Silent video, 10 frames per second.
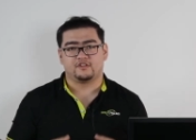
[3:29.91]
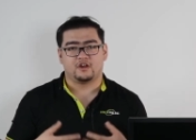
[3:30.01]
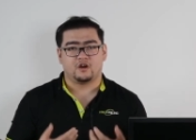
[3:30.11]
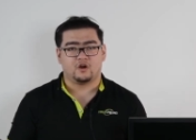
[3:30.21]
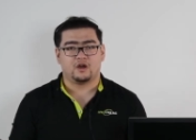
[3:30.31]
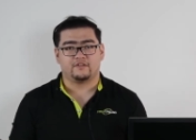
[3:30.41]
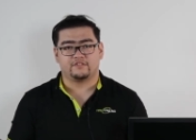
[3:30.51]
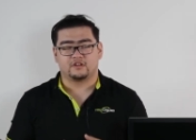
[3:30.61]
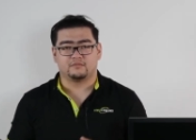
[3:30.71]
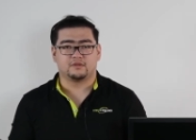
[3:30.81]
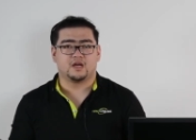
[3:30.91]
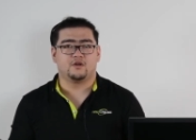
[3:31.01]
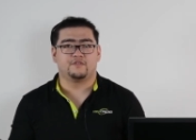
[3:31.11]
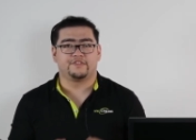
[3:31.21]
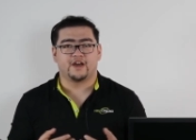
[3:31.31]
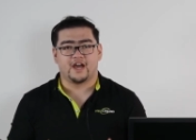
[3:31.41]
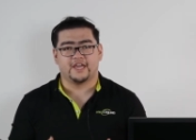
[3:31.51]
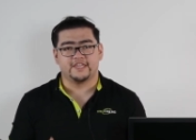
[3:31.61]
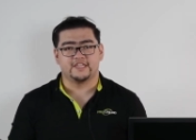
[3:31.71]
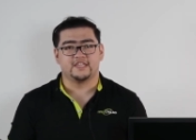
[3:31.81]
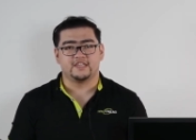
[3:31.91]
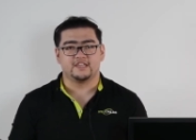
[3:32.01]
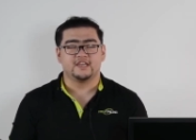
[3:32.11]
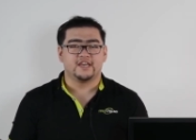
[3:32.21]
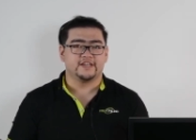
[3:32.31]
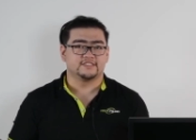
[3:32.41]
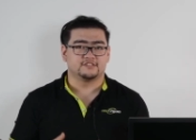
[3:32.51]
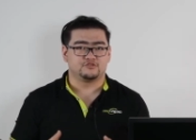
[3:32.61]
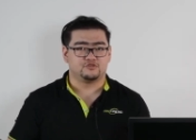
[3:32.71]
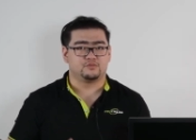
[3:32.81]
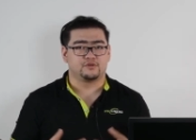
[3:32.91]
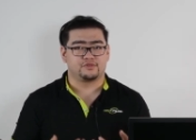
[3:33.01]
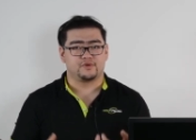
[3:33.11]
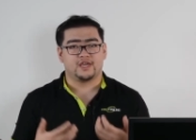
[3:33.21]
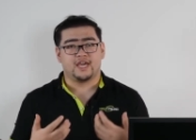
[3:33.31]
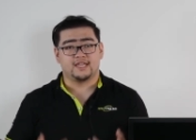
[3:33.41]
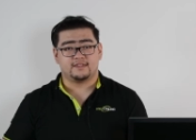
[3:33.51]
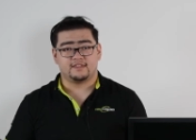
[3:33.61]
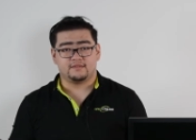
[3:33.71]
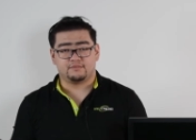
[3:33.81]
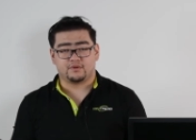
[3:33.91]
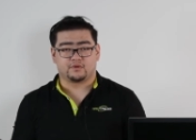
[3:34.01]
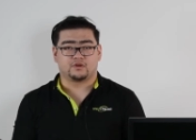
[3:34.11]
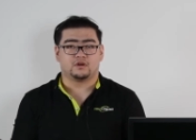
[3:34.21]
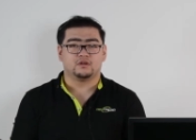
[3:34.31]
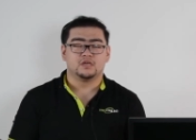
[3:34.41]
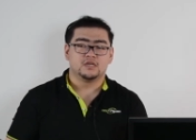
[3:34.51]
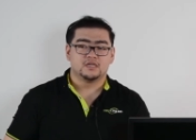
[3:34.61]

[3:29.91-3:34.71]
they all have to comply with the IEEE 802.3 AT protocol.